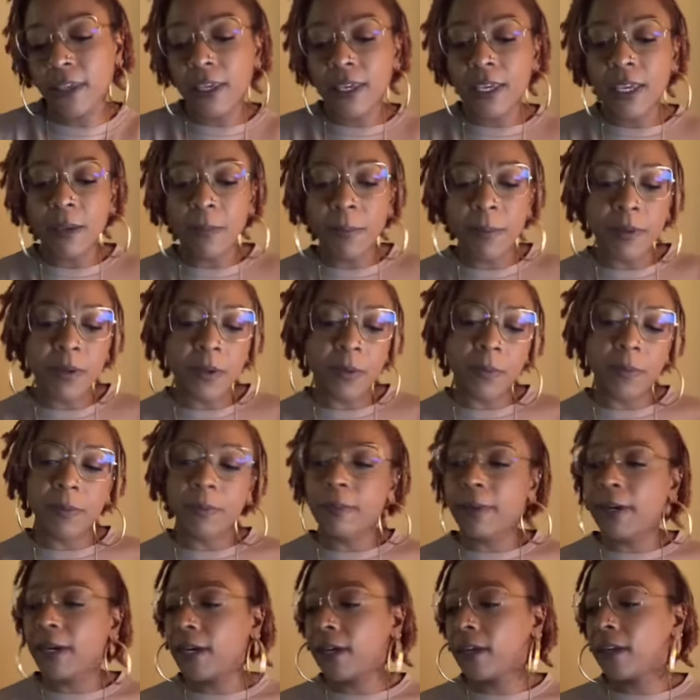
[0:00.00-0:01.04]
Keep an open
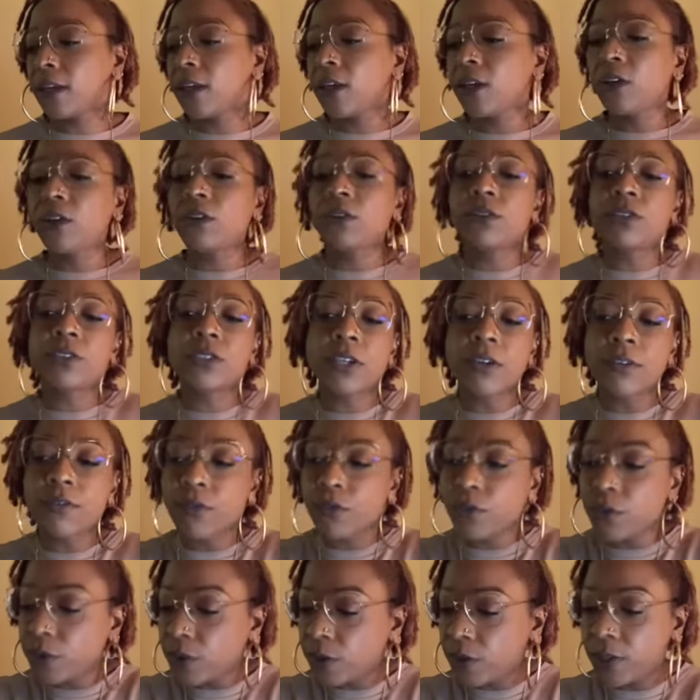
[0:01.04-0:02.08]
mind. You deserve
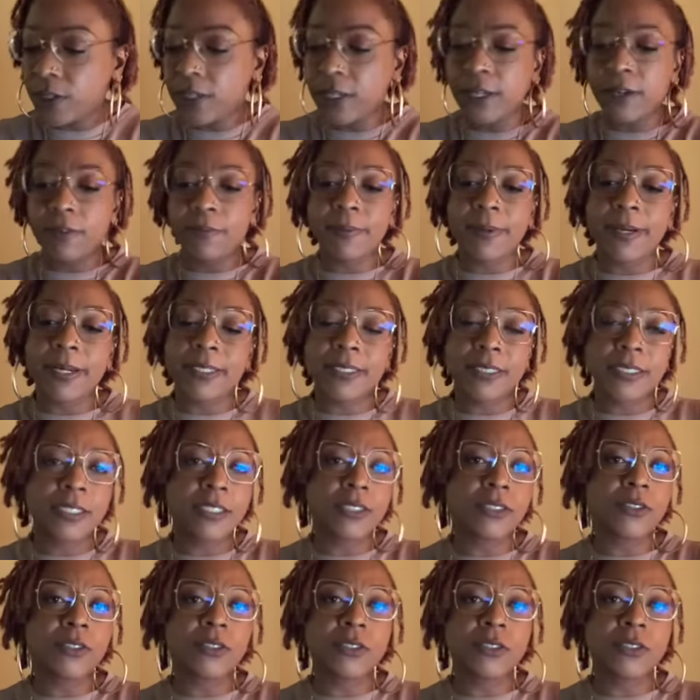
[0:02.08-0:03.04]
real love, Pisces.